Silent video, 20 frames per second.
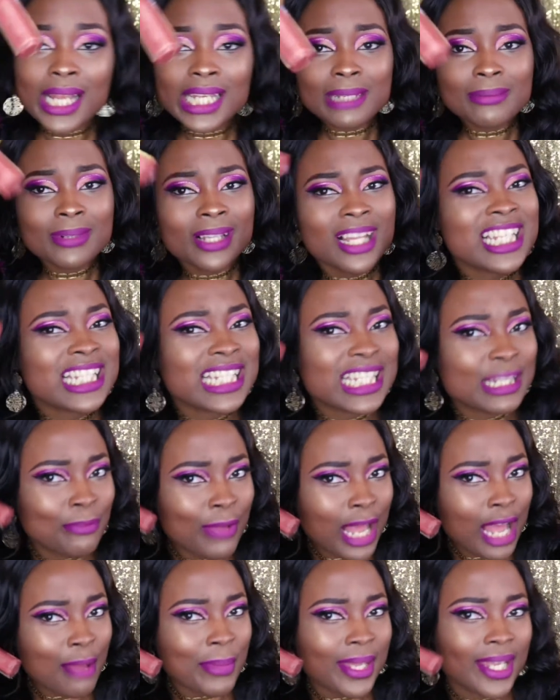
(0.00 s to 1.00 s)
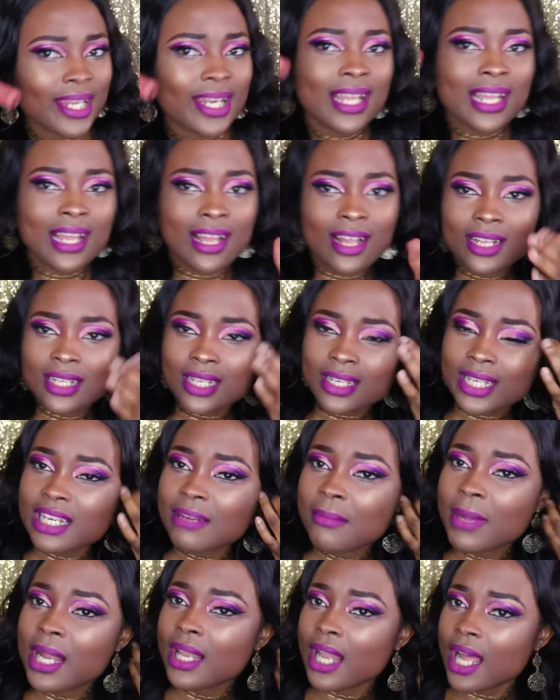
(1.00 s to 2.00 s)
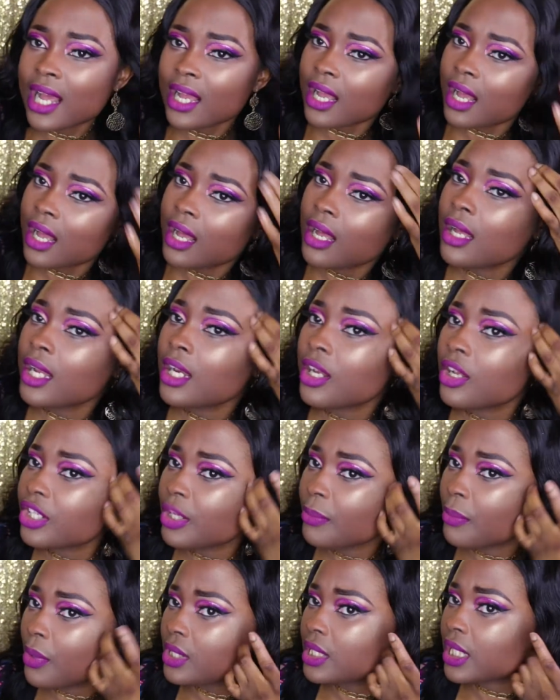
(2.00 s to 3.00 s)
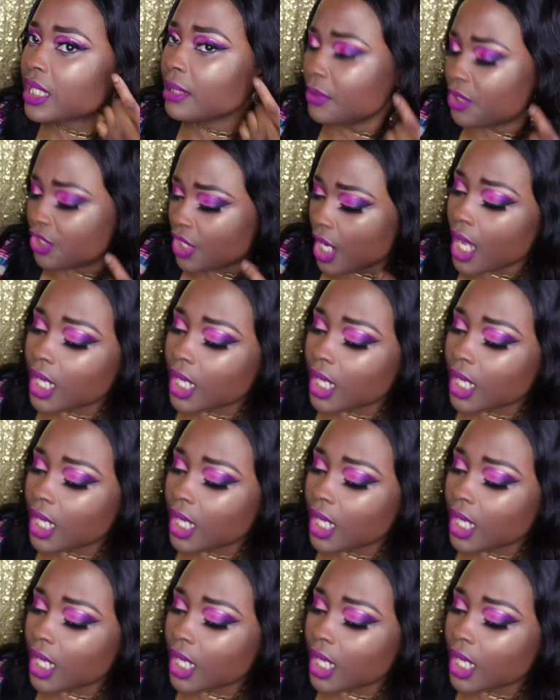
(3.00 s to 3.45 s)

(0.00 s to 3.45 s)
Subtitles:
My lip gloss be popping. I'm standing at my locker and all the boys keep